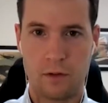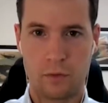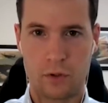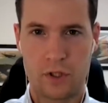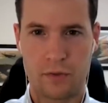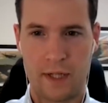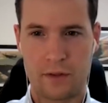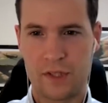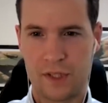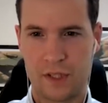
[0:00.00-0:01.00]
Justin Bronk.
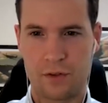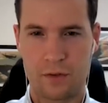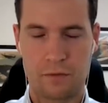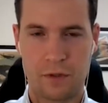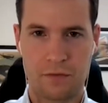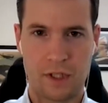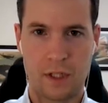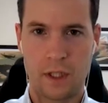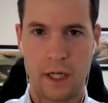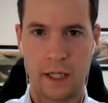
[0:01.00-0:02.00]
He's a senior
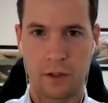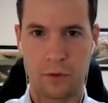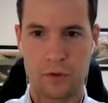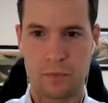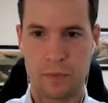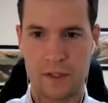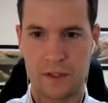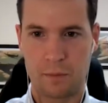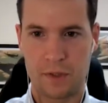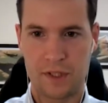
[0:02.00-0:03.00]
research fellow at the
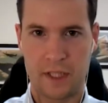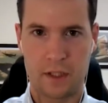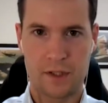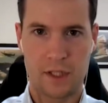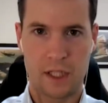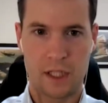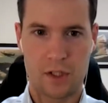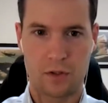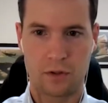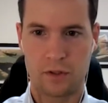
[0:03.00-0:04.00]
Royal United Services
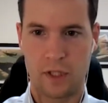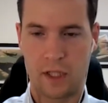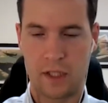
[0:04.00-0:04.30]
Institute. He's